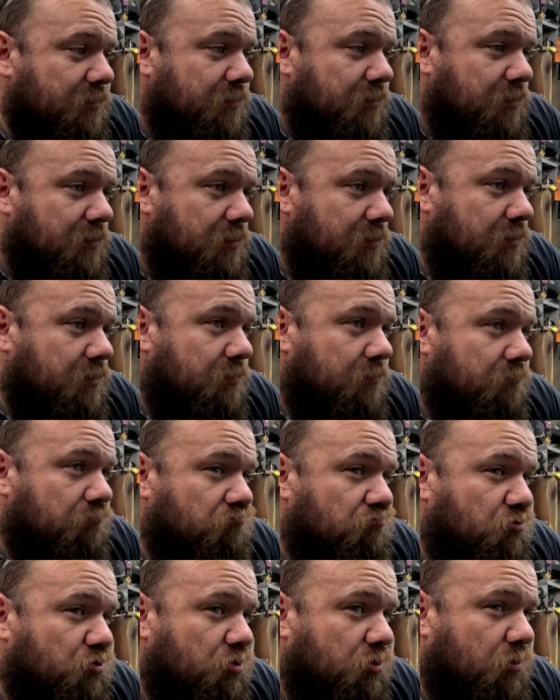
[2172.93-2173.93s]
the
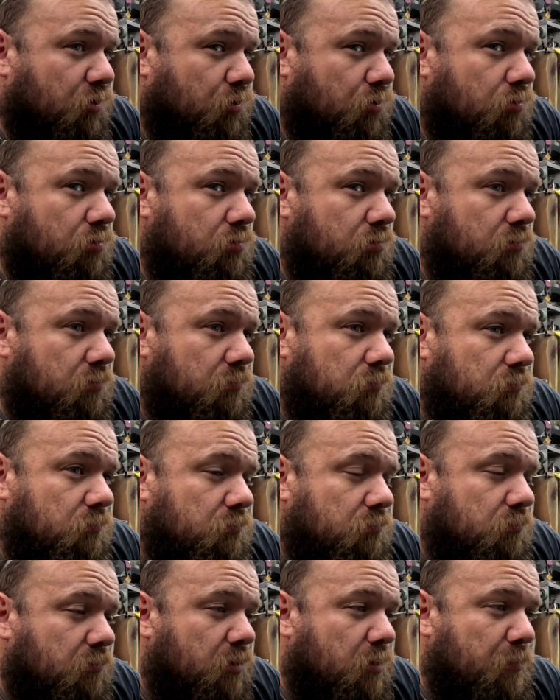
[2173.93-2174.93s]
total
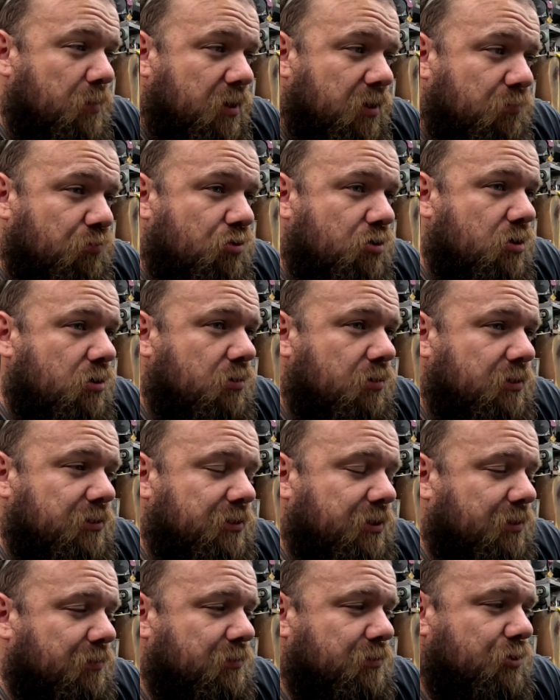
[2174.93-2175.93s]
amount of progress that
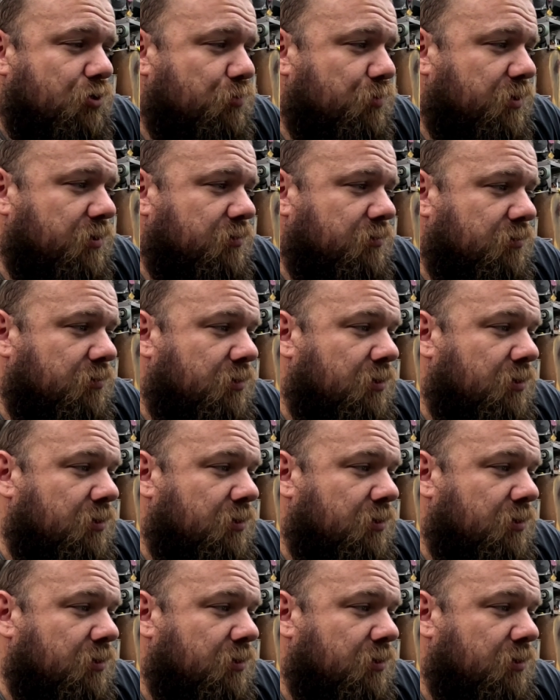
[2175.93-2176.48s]
I was hoping.